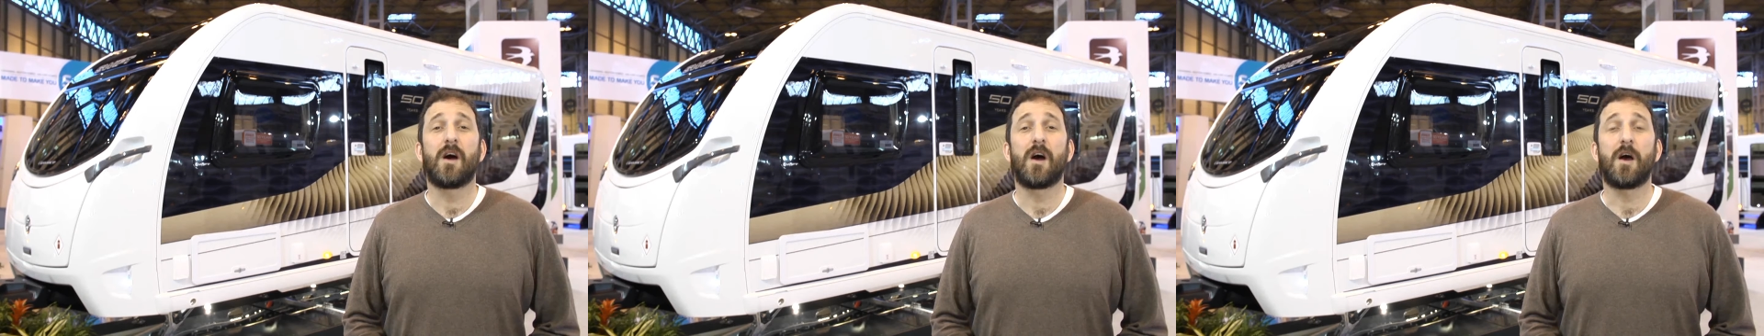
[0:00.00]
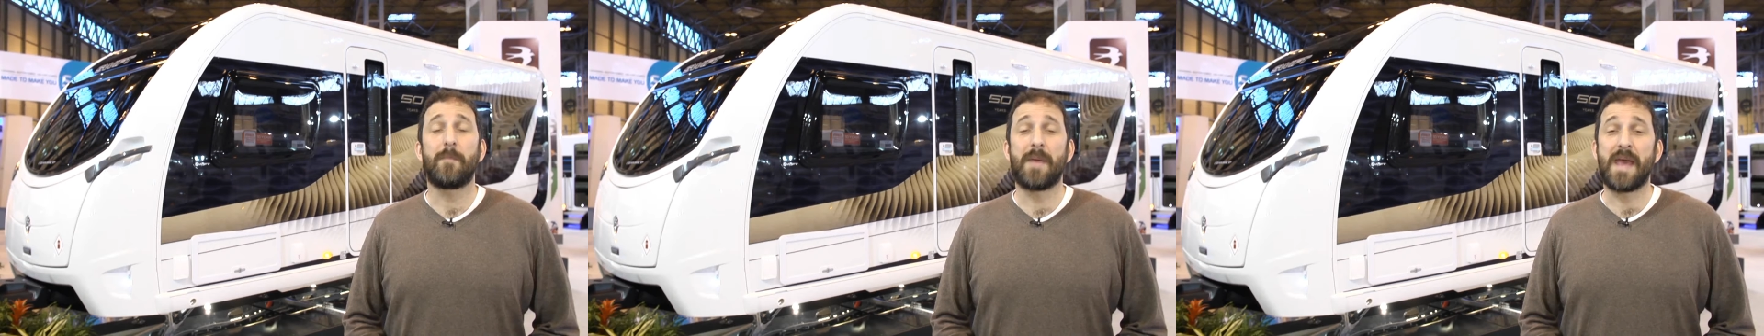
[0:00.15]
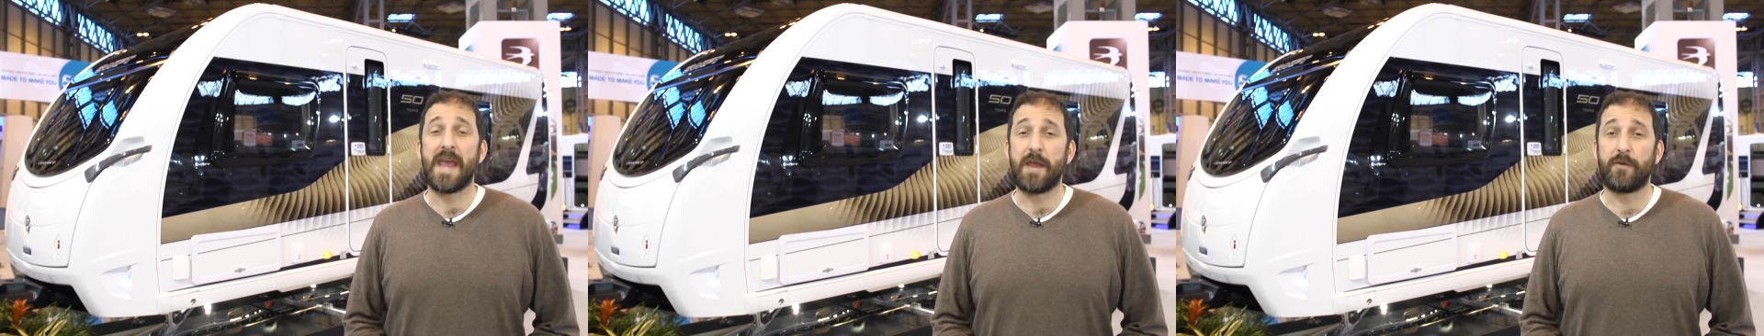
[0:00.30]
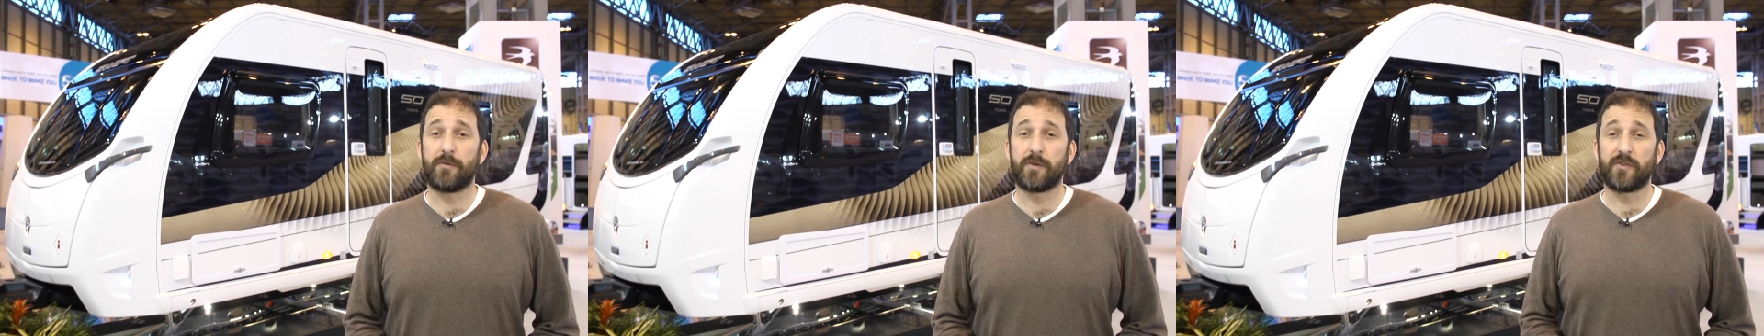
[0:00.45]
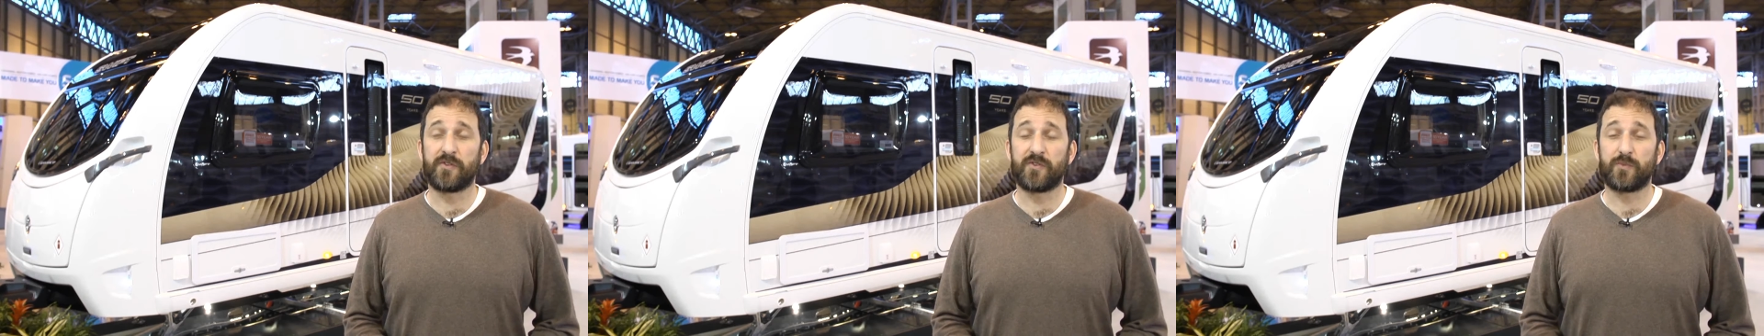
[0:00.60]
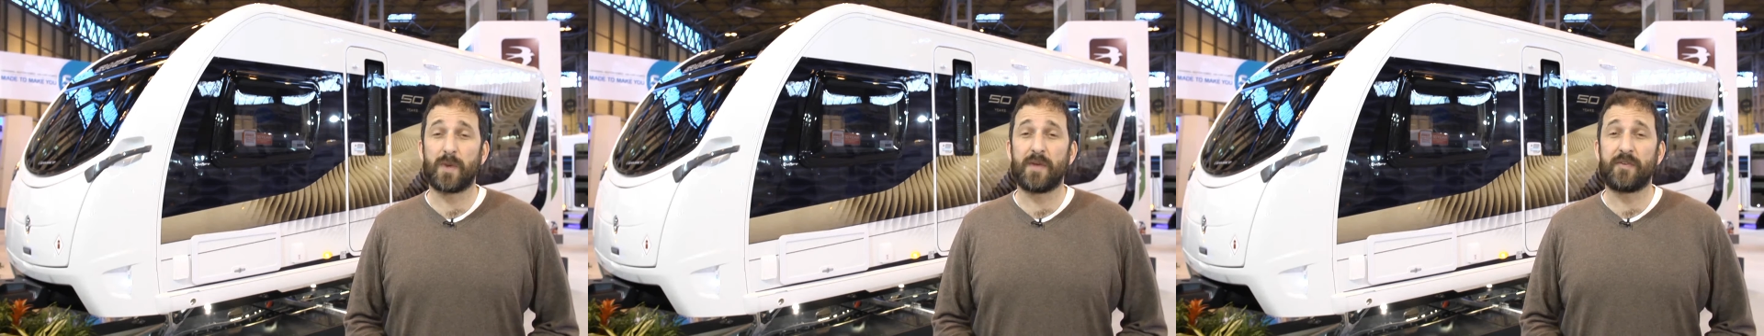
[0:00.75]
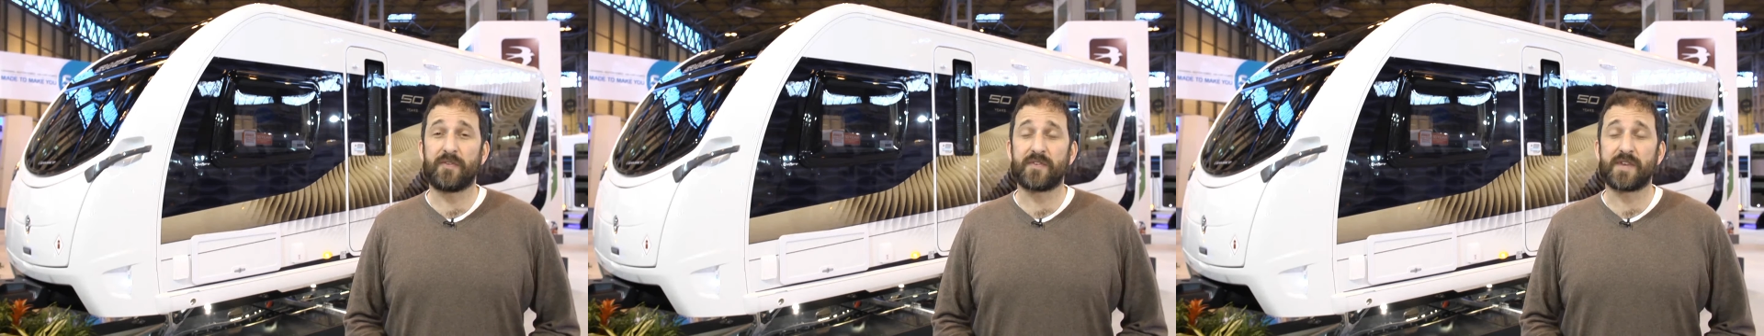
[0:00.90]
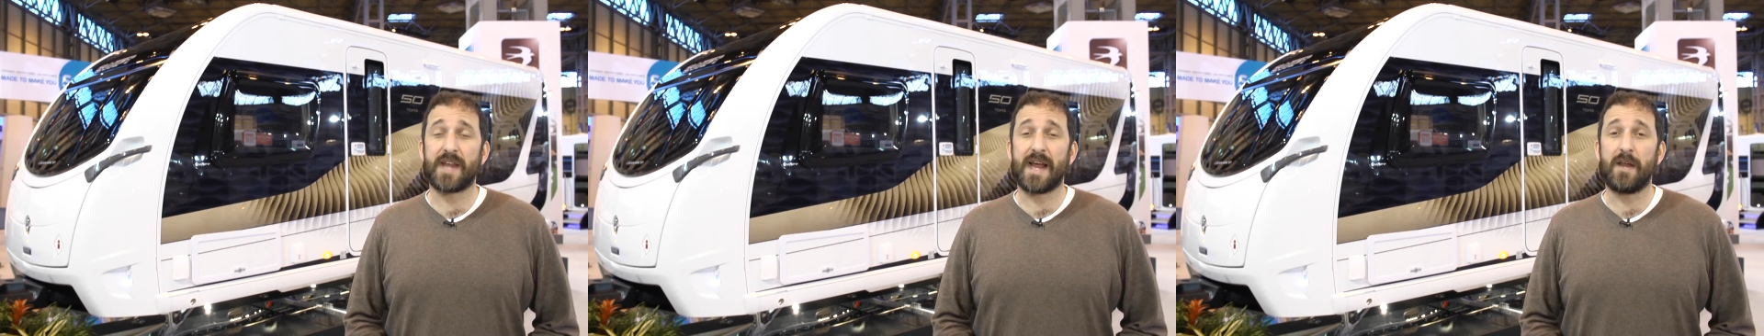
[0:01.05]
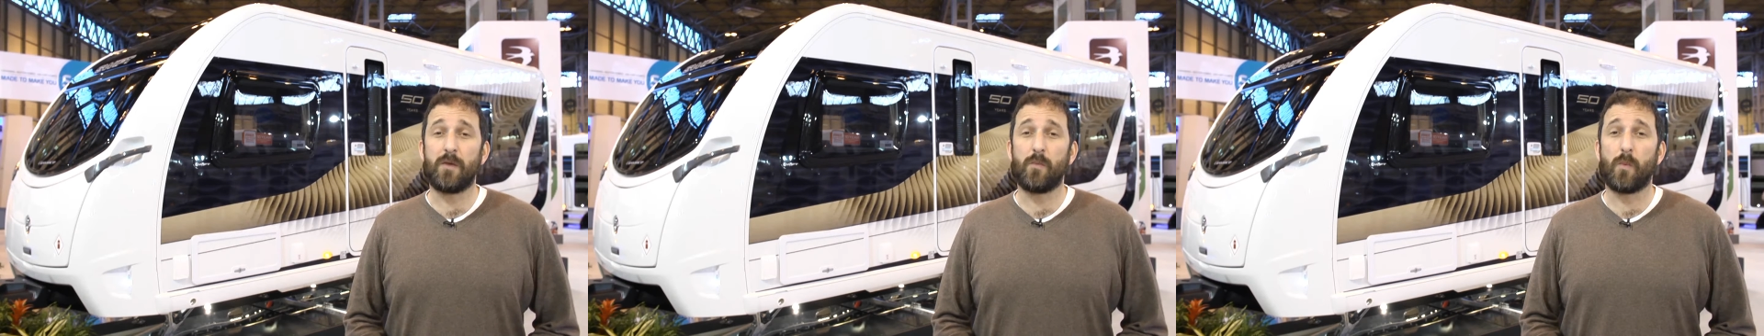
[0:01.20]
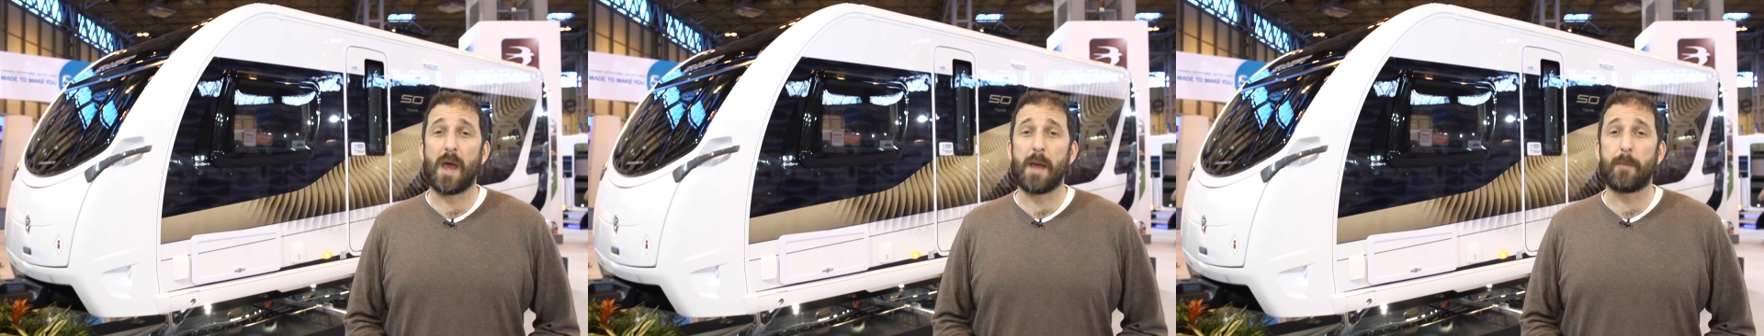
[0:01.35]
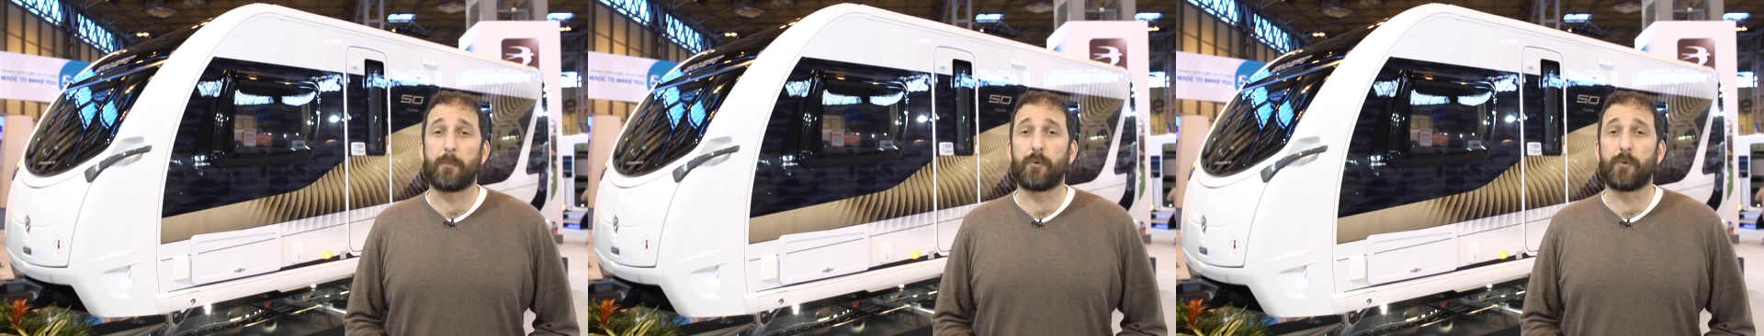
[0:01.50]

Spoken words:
I'm here at the Swift stand where